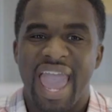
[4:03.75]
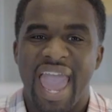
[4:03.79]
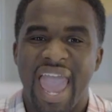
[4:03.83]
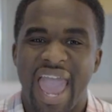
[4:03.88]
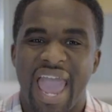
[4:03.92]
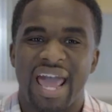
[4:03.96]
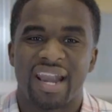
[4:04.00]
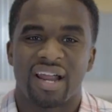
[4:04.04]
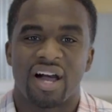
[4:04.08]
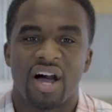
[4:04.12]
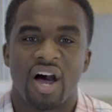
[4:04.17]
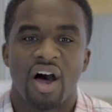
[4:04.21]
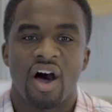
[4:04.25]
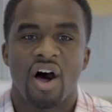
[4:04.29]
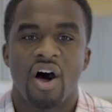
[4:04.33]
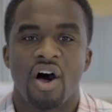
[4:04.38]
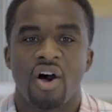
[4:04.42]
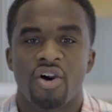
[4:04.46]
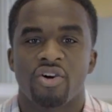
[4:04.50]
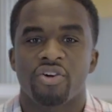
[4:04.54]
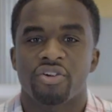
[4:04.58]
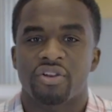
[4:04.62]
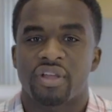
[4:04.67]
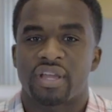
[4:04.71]
had a
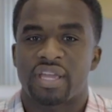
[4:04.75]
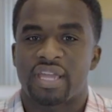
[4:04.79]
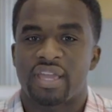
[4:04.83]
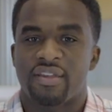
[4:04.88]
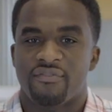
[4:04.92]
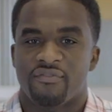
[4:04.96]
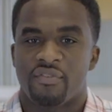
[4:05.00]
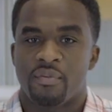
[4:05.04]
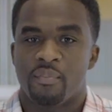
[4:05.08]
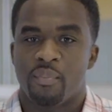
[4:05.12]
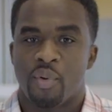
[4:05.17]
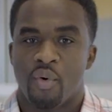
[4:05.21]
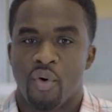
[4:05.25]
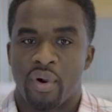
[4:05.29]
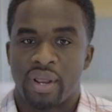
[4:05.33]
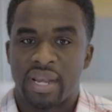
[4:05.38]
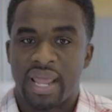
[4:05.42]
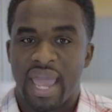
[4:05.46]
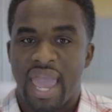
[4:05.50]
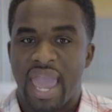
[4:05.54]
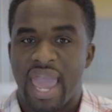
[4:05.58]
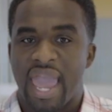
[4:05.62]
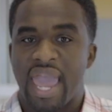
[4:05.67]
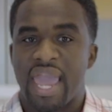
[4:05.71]
hunger to get from
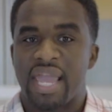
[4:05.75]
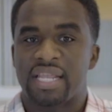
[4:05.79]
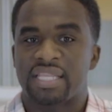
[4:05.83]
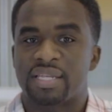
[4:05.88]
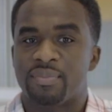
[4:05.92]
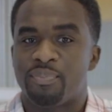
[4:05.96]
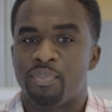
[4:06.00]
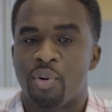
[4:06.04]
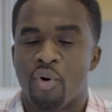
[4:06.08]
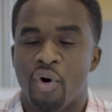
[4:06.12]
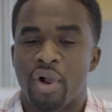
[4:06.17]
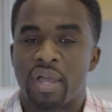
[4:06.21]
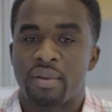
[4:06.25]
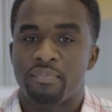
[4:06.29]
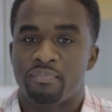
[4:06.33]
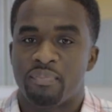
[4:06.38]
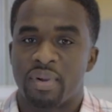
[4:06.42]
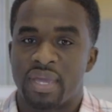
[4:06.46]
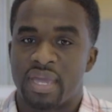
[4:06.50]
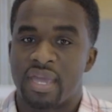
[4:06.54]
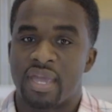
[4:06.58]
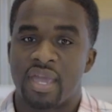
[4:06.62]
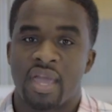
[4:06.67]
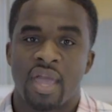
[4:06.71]
point A to point
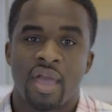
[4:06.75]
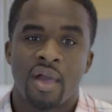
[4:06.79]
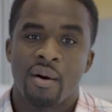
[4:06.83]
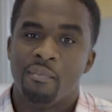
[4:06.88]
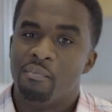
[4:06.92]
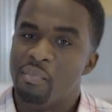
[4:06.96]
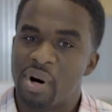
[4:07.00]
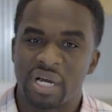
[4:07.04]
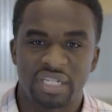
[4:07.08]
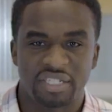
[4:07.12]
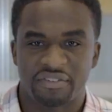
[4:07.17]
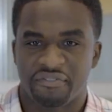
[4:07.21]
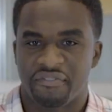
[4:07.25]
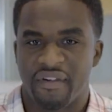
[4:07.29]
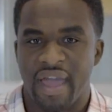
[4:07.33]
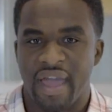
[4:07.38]
B much